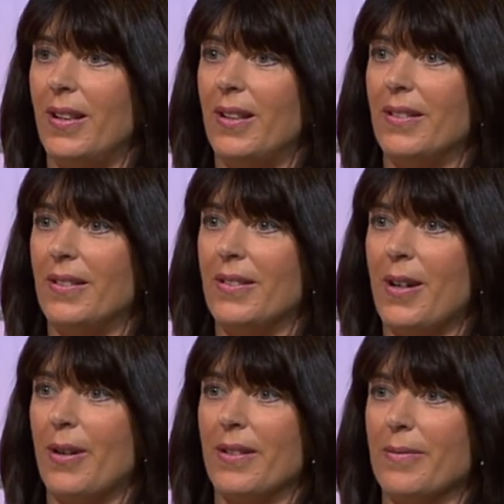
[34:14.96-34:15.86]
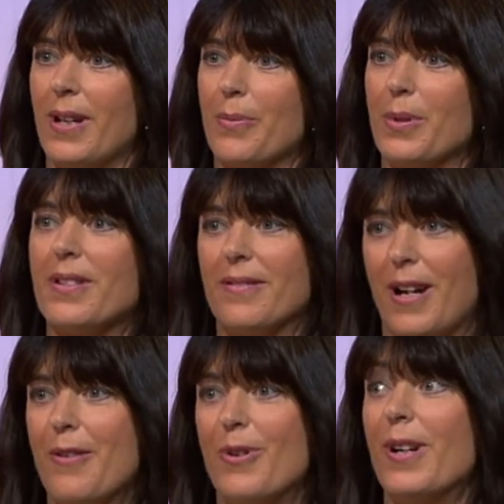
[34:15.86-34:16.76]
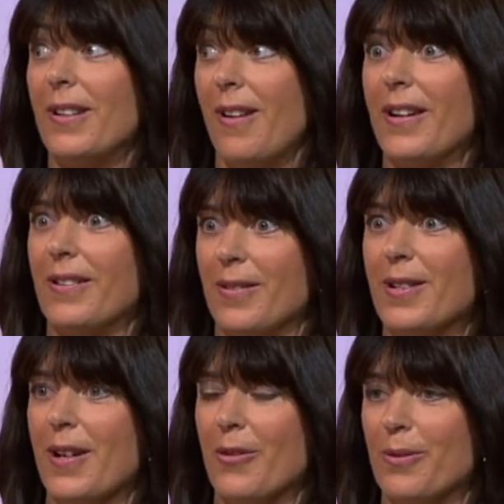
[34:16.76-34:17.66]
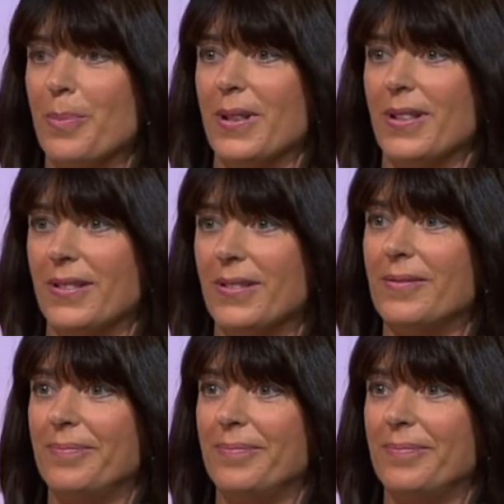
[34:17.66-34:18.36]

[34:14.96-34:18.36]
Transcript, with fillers: Yeah. No, I, I would. I really like the centre of Berlin.